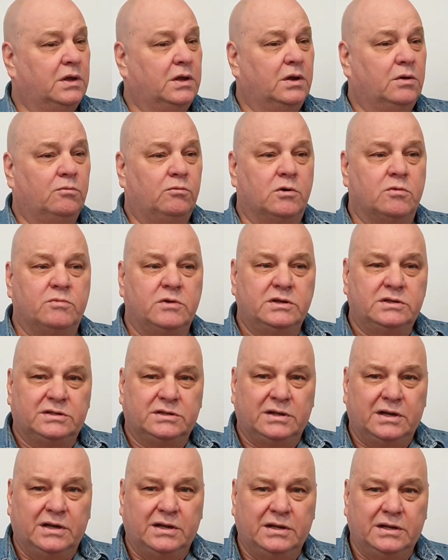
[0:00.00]
When we
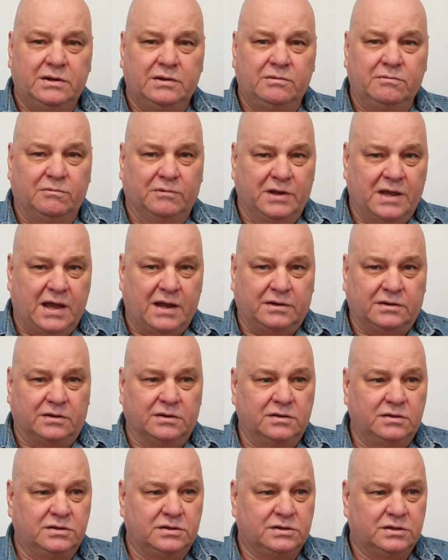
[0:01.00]
say
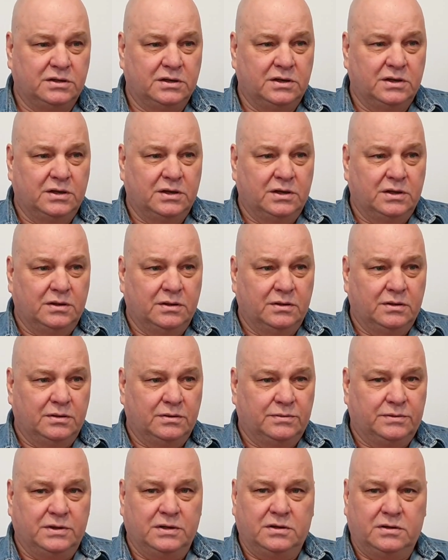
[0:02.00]
reactance,
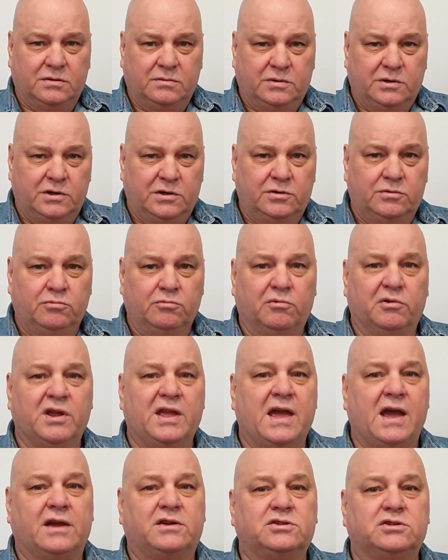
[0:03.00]
think of the word
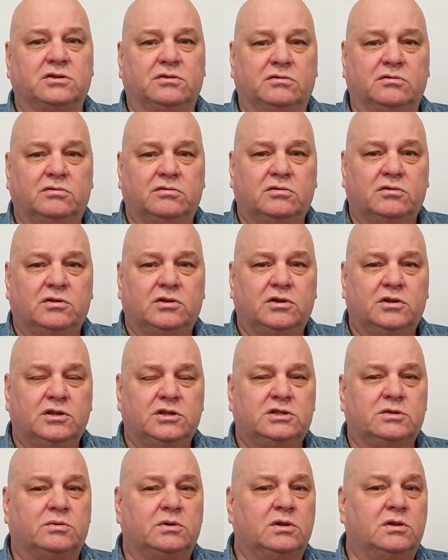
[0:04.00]
reaction.
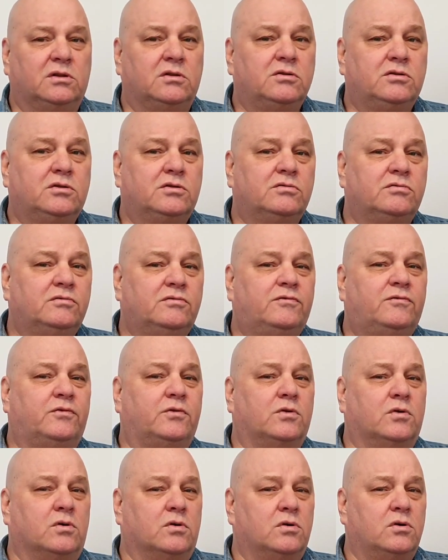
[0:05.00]
So we're looking
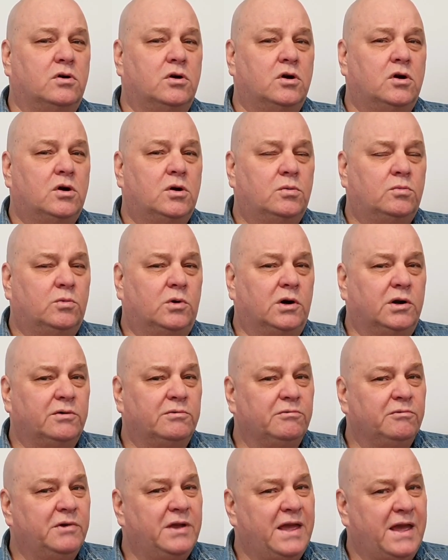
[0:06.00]
for what
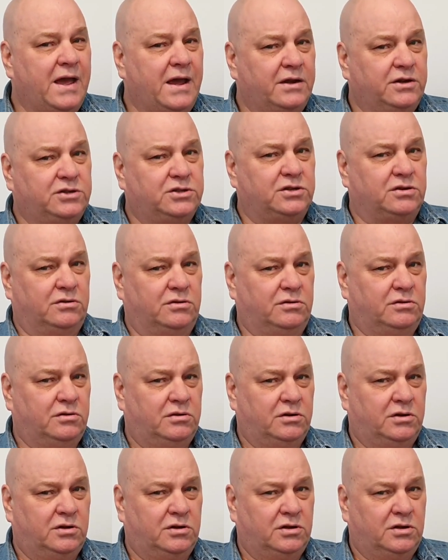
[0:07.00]
reaction
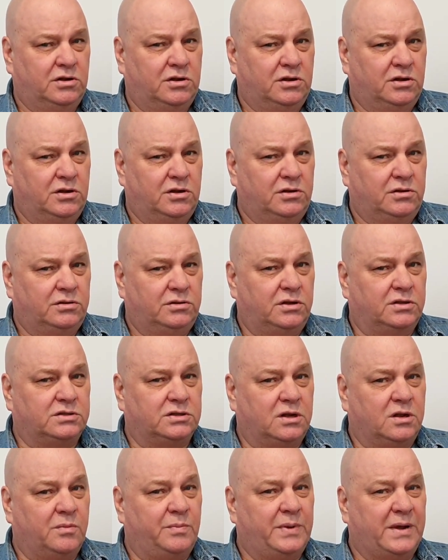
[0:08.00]
does a
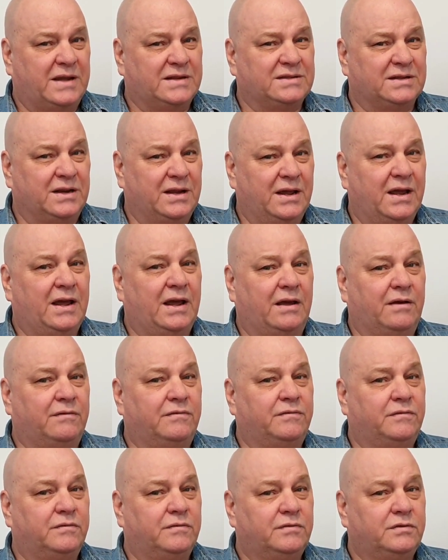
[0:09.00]
capacitor have
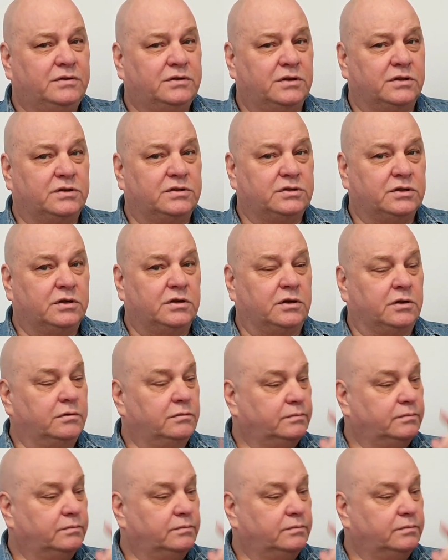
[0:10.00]
to the circuit.